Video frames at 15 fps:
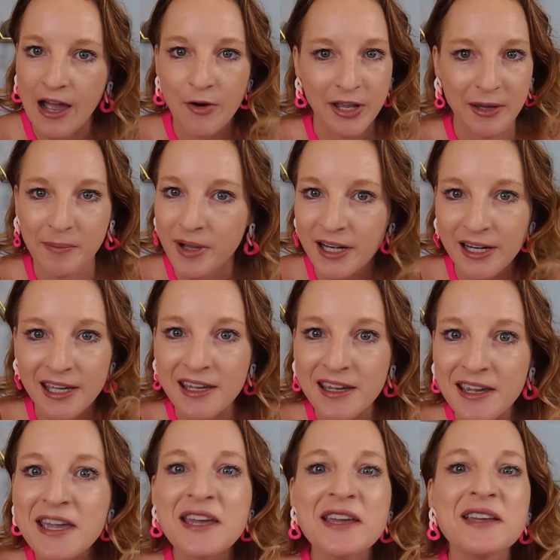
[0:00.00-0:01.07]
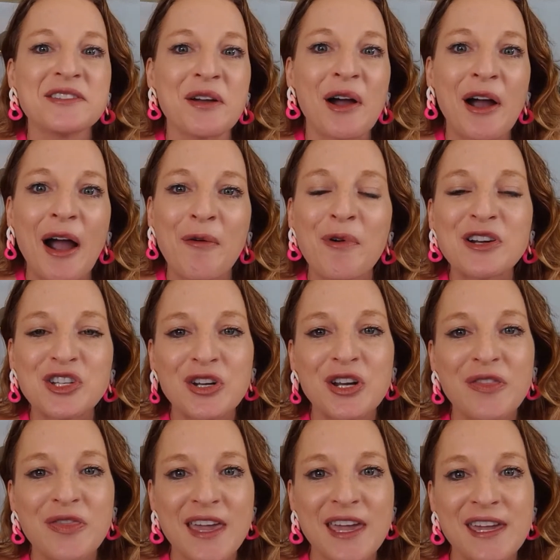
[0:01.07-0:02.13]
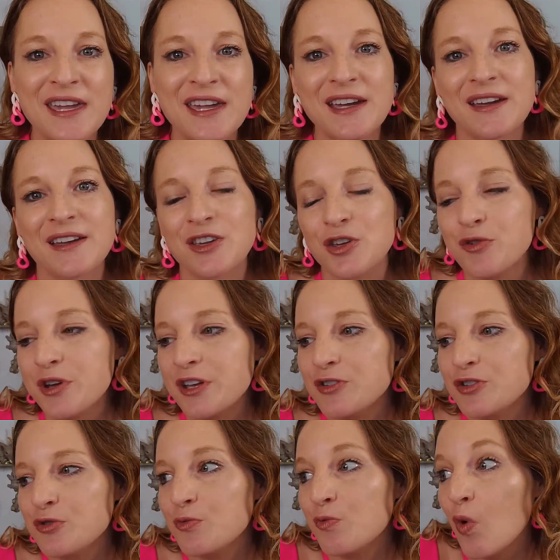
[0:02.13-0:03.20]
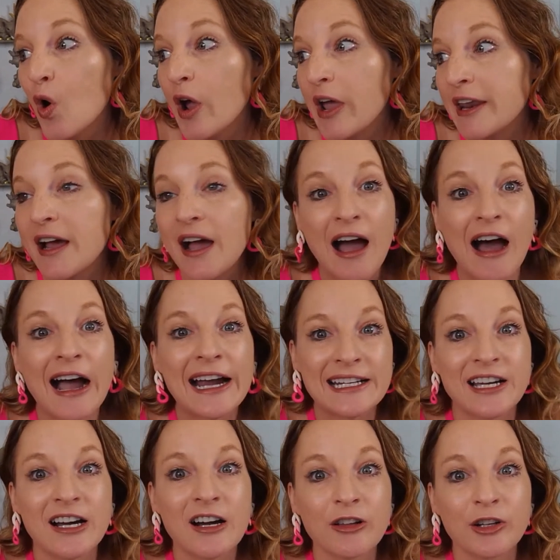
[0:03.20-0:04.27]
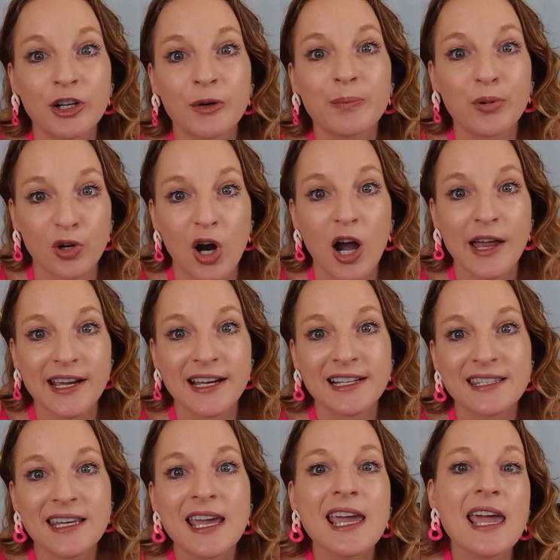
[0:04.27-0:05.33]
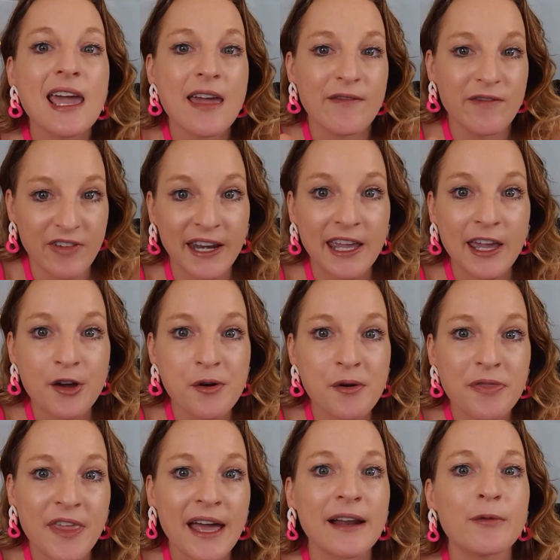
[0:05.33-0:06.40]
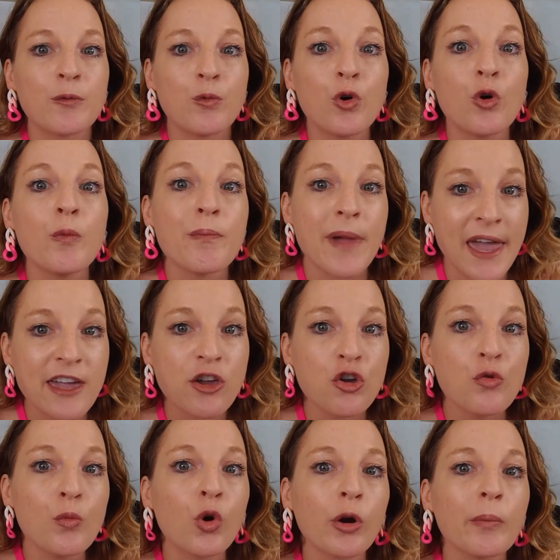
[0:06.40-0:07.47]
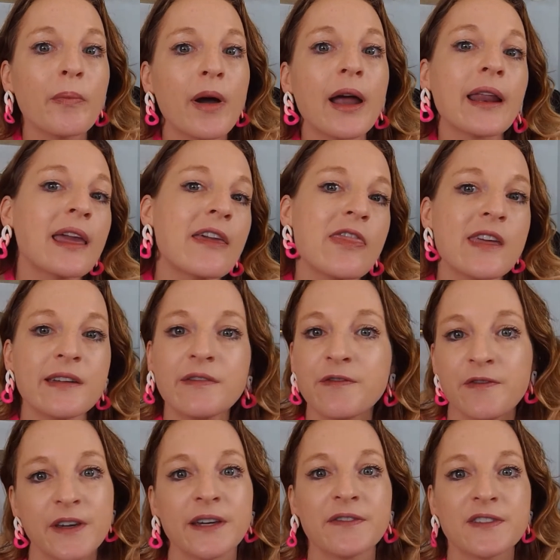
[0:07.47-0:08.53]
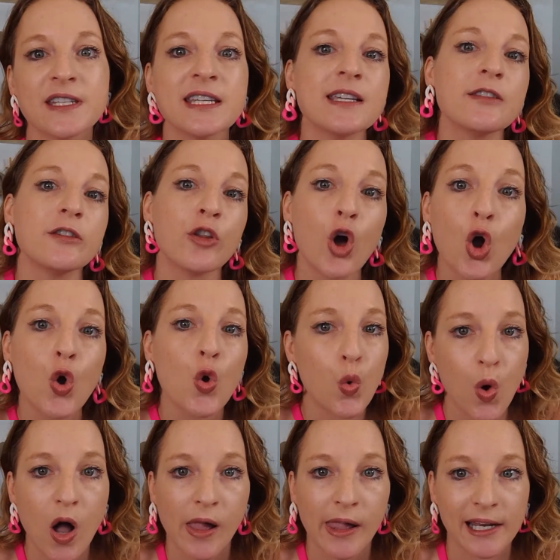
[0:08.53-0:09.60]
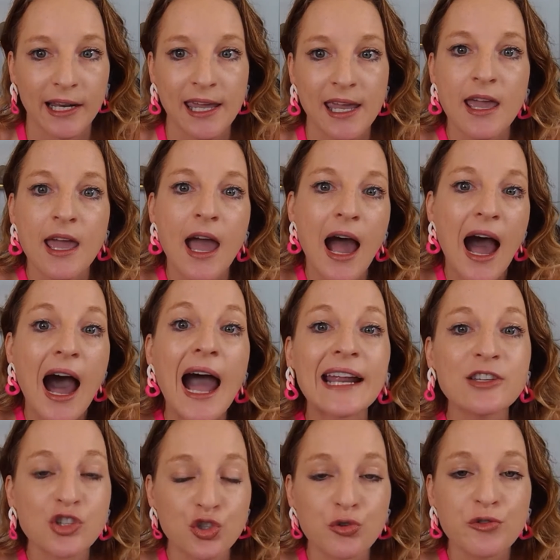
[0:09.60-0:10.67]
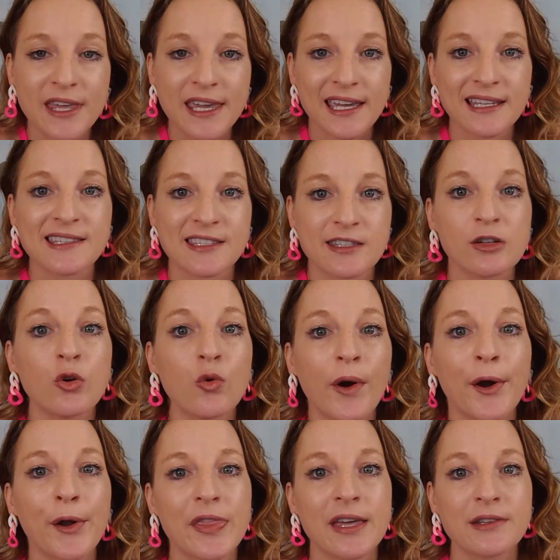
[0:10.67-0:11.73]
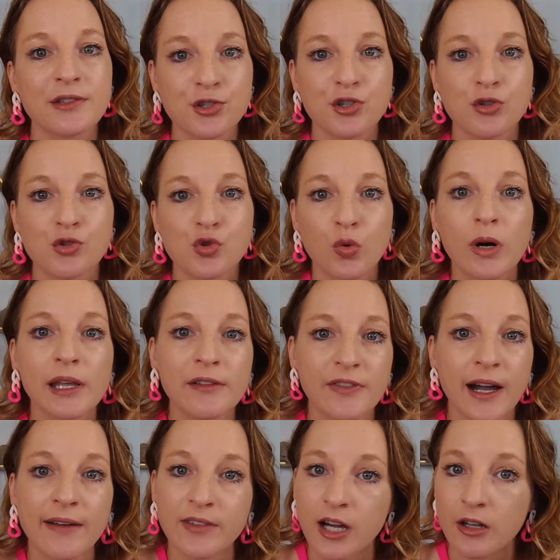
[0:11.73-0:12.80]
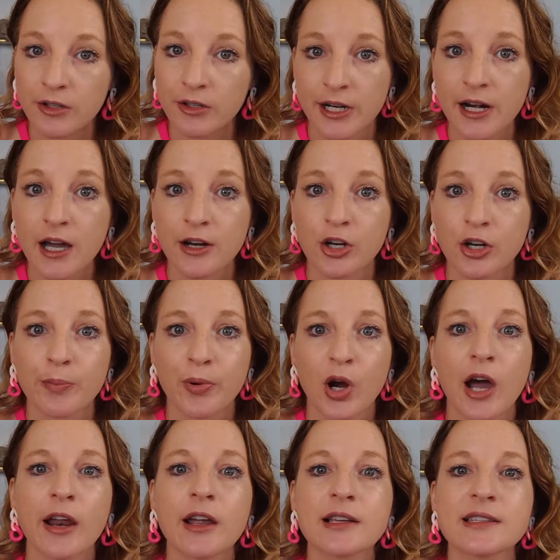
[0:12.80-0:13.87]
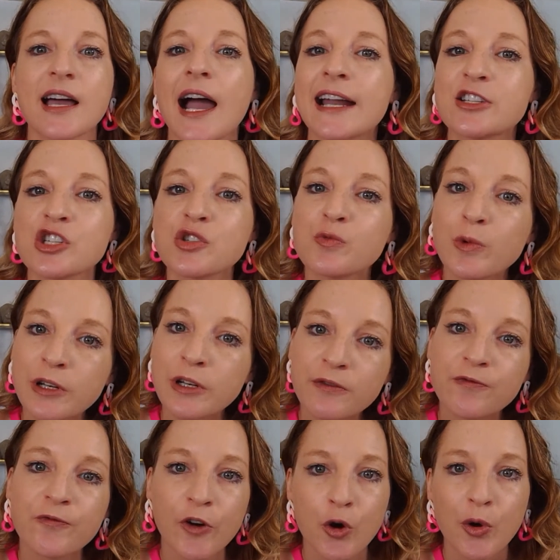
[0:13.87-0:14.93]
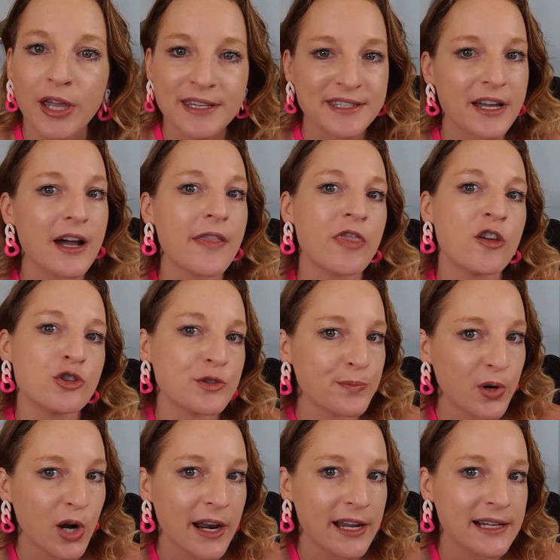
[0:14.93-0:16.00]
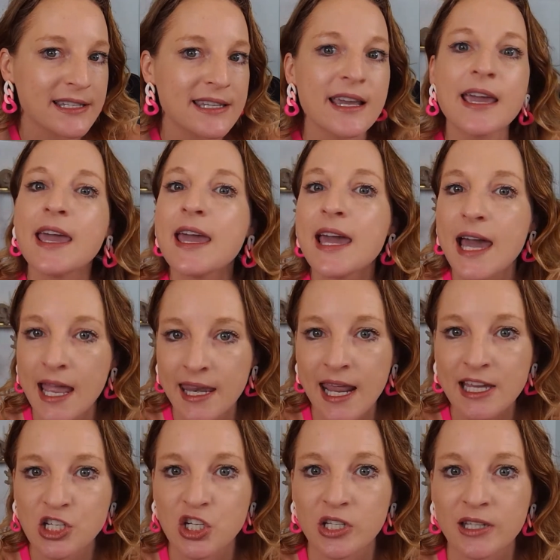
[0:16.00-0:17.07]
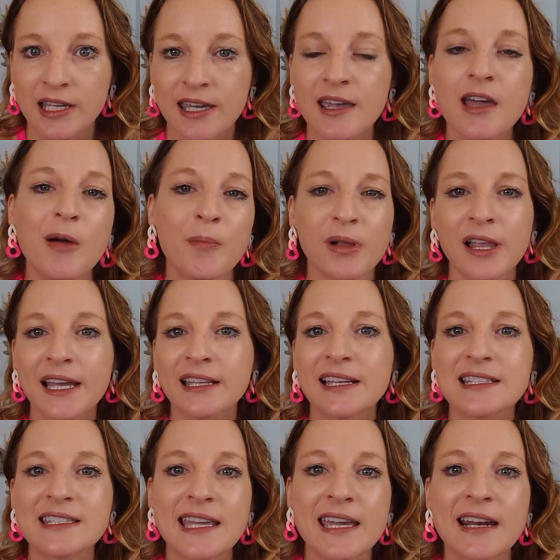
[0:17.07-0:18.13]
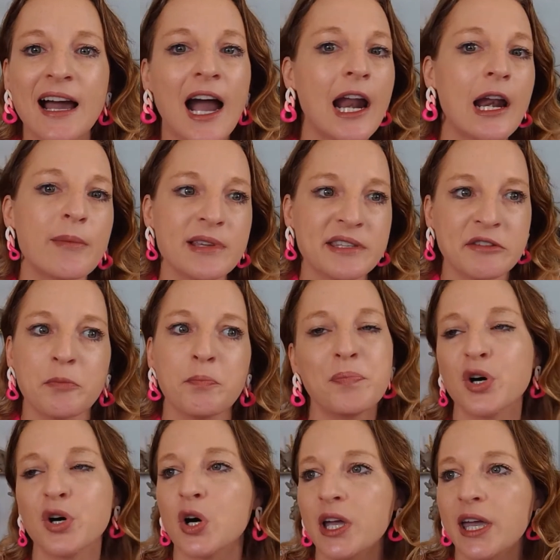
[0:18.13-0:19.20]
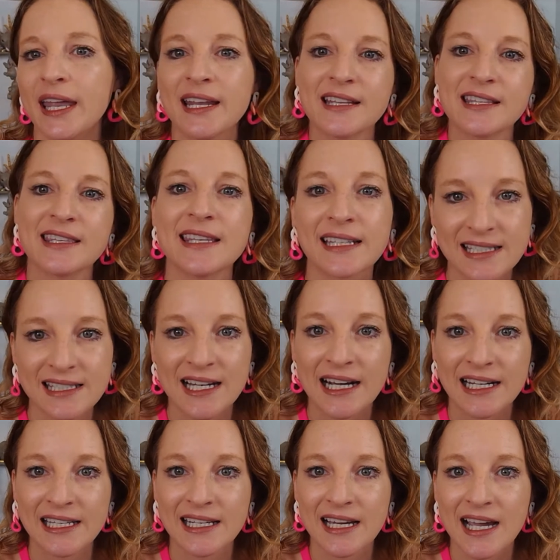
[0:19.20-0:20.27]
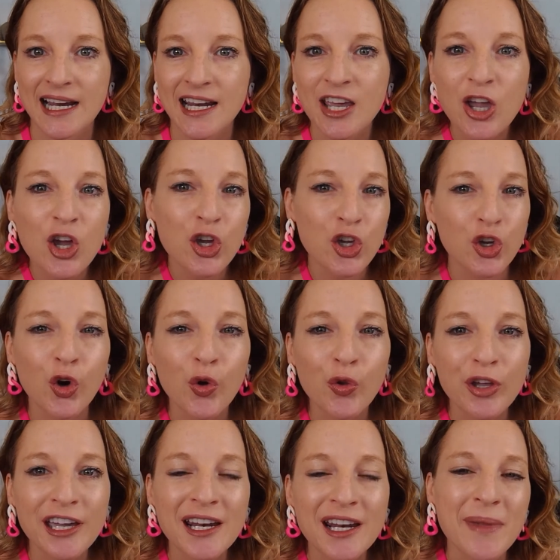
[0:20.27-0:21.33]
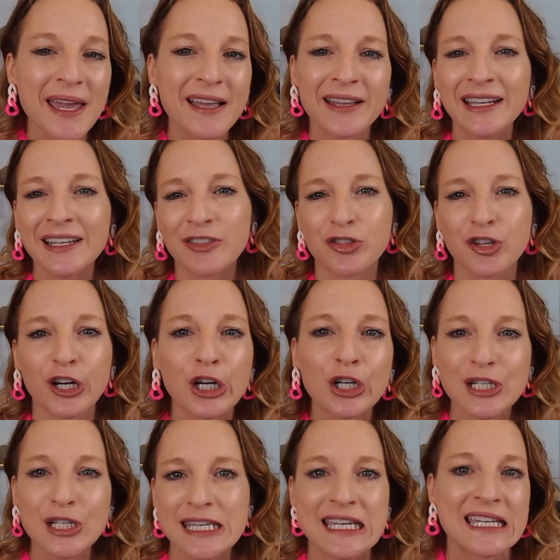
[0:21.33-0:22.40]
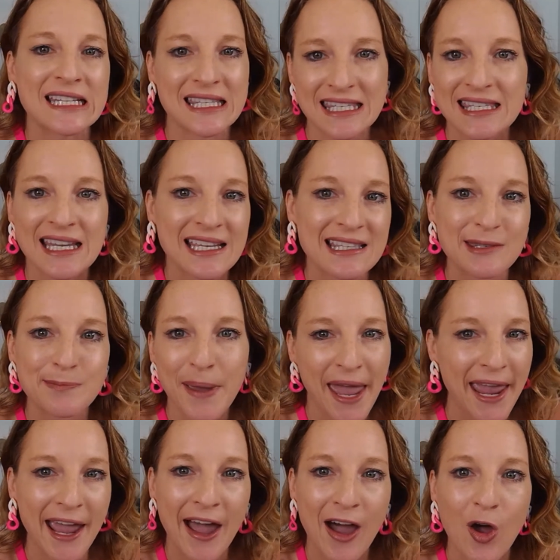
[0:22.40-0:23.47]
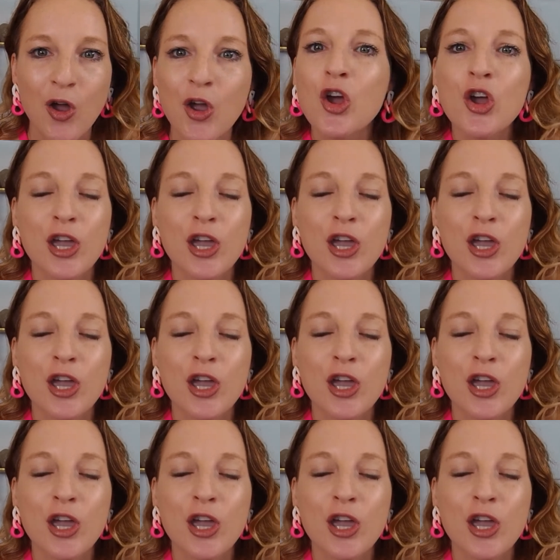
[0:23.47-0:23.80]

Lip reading: counting money. So I want you to think you can do one high dollar product video that will make you more money than 50 low quality. I do think it's still worth it to do $25 and under products. I just wouldn't focus on those products initially. But like let's say an item is a book and it's $6.99. You're only going to make like 13 cents payout.